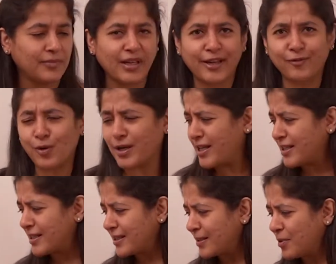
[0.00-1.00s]
And what
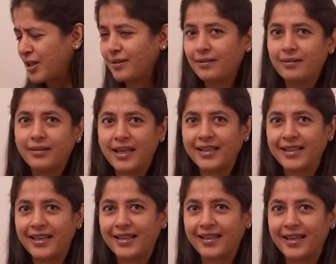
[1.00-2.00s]
else? Come on, think,
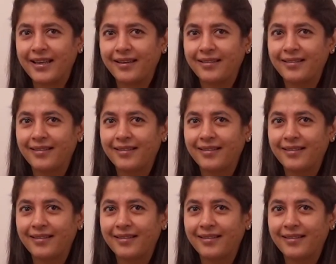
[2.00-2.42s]
think, think.